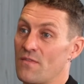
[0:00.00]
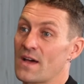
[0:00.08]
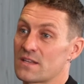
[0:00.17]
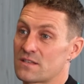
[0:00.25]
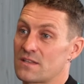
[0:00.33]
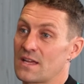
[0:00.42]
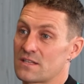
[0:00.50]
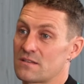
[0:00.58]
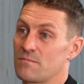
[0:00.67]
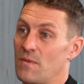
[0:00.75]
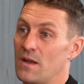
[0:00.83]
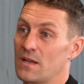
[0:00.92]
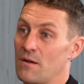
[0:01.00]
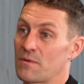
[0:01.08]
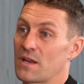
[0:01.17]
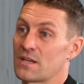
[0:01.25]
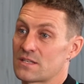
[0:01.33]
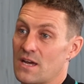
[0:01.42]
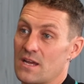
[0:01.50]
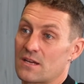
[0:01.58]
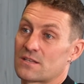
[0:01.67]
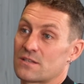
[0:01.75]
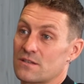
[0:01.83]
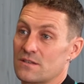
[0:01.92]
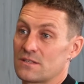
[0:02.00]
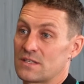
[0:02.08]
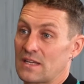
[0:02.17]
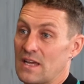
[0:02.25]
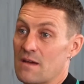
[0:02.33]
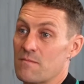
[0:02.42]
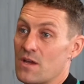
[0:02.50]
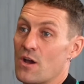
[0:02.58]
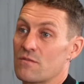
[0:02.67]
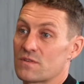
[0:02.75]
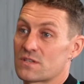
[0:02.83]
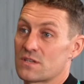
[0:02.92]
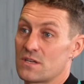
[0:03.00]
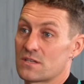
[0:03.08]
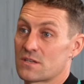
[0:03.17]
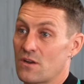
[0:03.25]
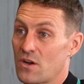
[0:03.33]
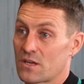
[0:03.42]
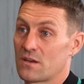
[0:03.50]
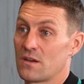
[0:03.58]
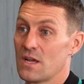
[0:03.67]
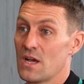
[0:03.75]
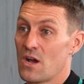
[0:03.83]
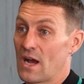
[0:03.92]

that's the money I'm going to take to get me overseas, and I can